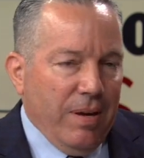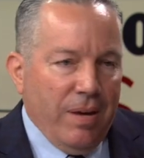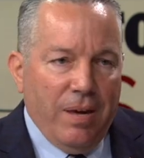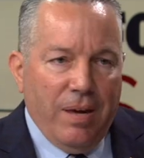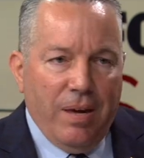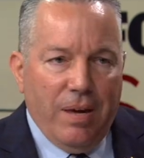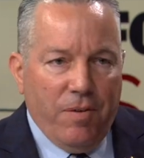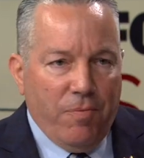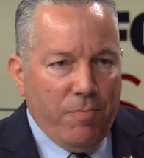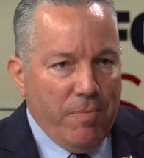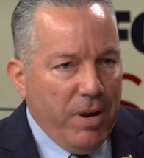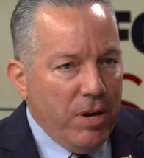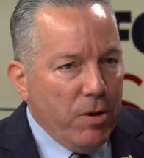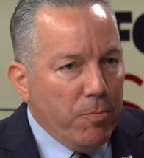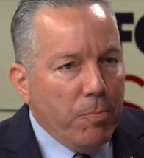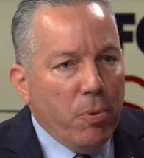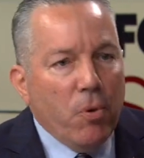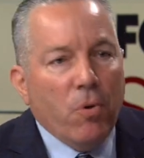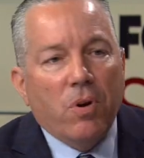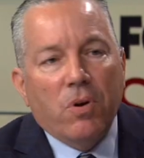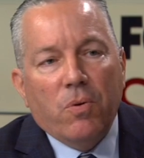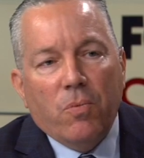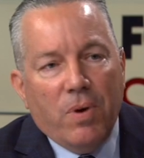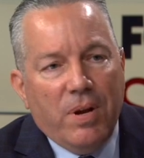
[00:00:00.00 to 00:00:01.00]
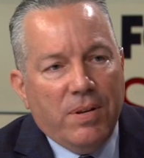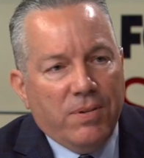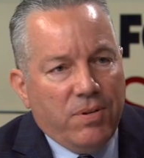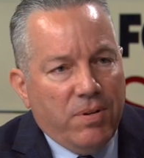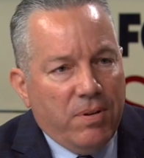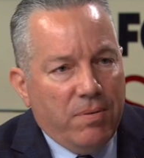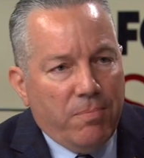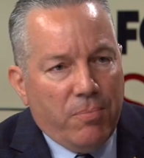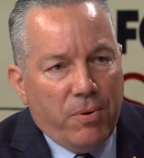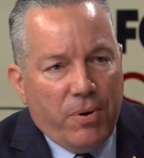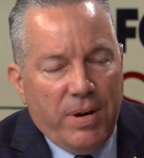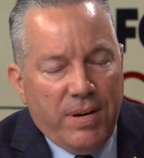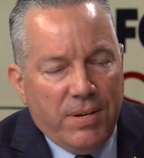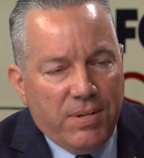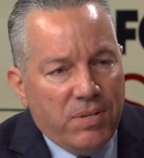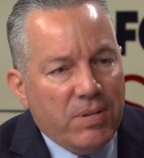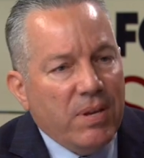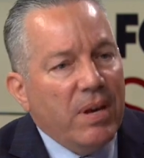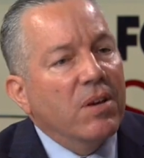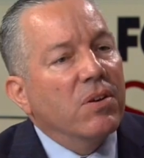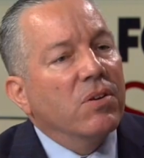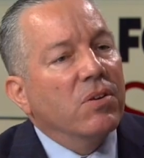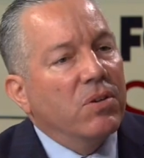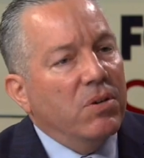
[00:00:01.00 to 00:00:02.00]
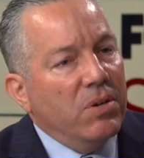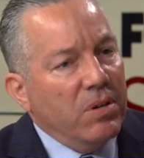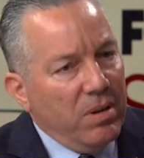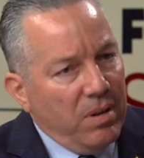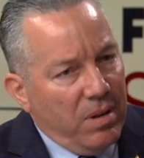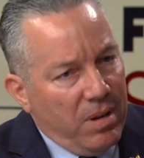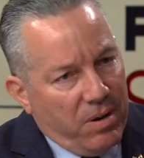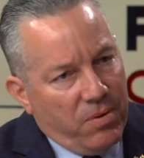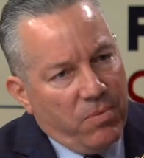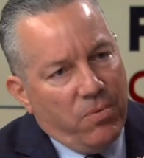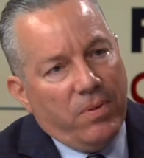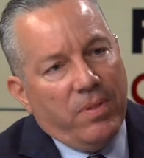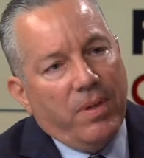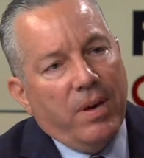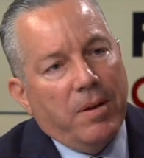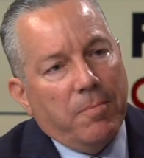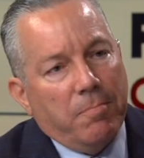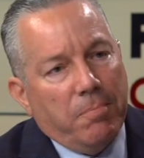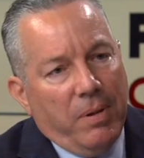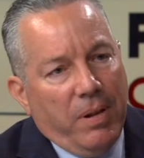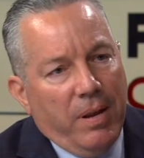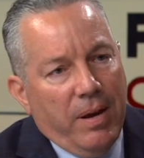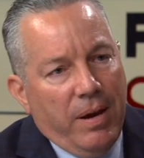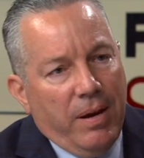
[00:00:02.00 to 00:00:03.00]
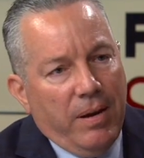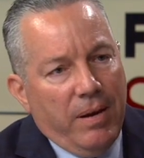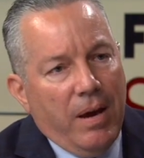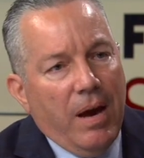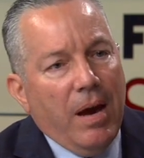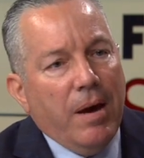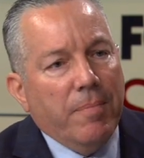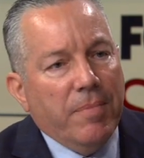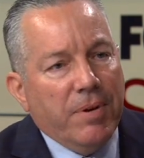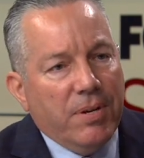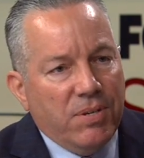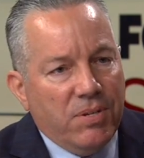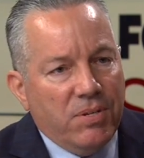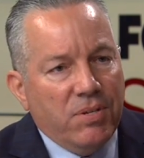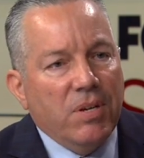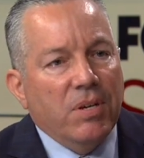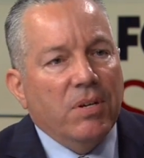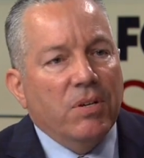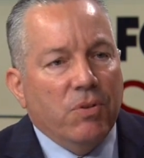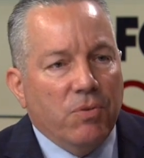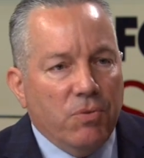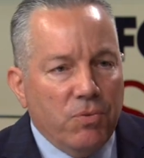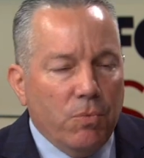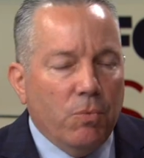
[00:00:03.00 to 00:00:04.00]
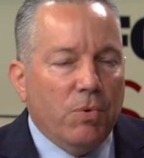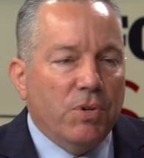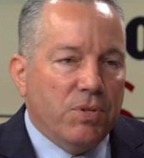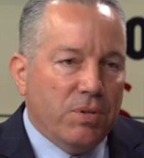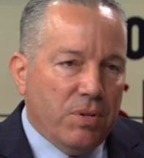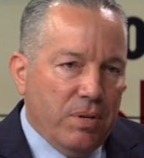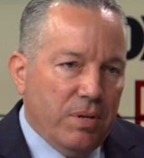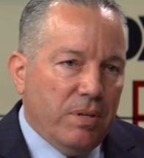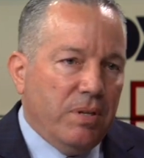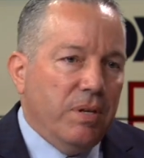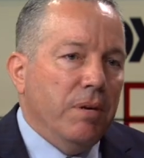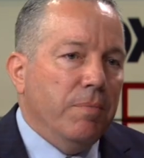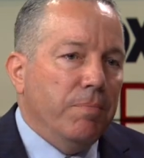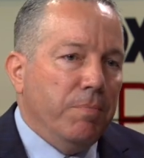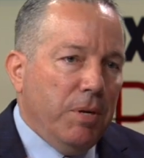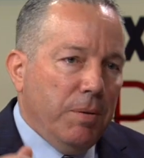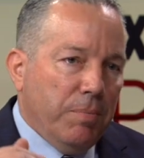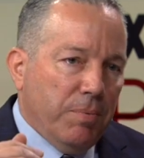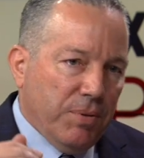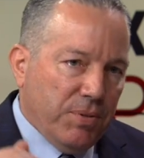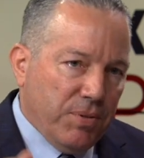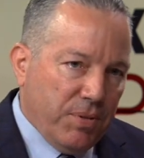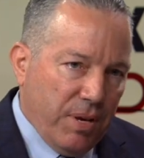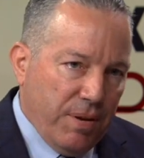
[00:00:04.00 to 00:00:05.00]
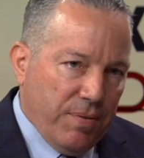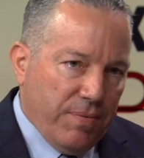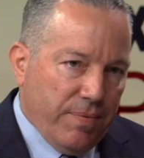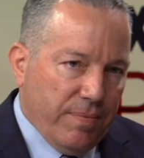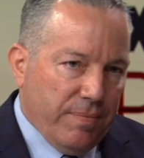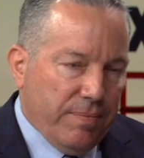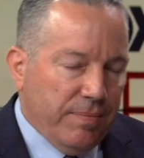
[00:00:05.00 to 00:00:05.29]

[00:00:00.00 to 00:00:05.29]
If my opponent wants to embrace that, good luck with that plan. I'm going to stick with what's going to keep people safe.